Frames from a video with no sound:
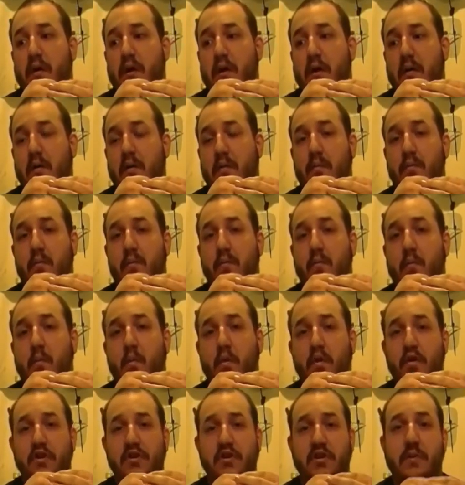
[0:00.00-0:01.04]
uh,
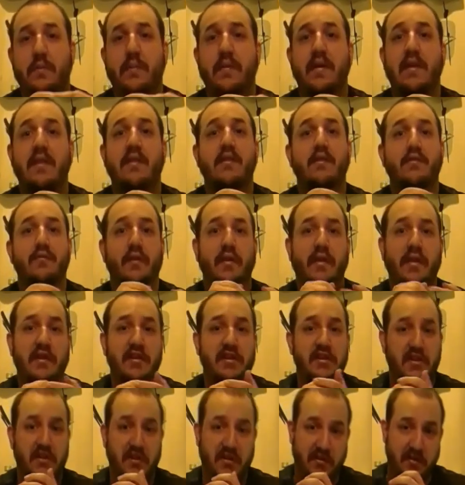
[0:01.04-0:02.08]
worship in their
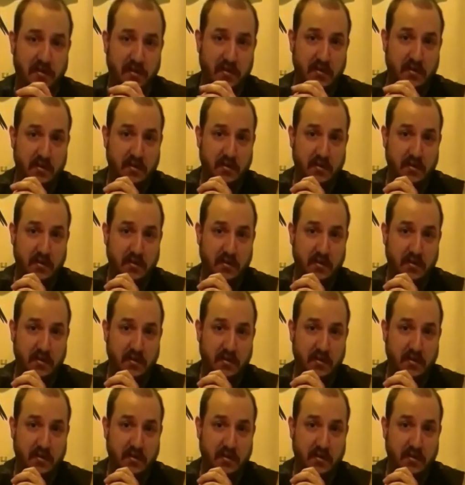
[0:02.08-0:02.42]
religion.